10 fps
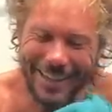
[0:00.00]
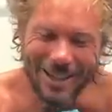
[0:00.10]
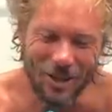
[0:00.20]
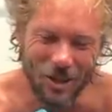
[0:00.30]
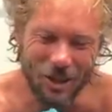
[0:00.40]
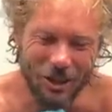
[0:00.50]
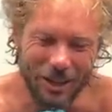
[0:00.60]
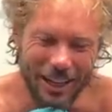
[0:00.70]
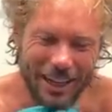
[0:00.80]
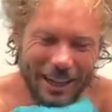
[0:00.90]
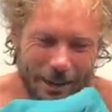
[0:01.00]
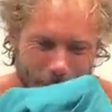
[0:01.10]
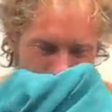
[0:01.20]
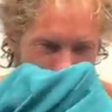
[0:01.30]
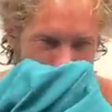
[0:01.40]
So uh
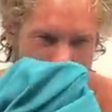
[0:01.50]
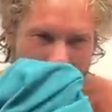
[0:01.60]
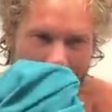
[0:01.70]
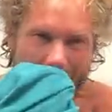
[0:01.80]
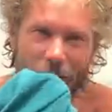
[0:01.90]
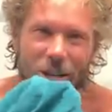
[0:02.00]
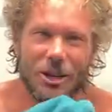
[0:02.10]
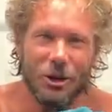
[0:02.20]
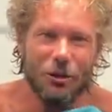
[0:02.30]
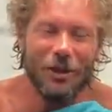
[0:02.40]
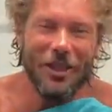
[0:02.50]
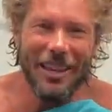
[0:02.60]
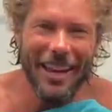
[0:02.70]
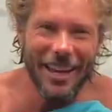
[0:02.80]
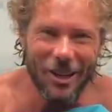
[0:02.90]
I went and dove on
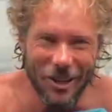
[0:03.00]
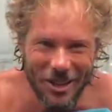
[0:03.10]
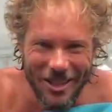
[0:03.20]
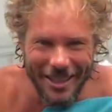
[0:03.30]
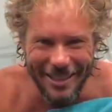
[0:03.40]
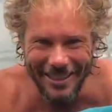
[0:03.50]
the anchors.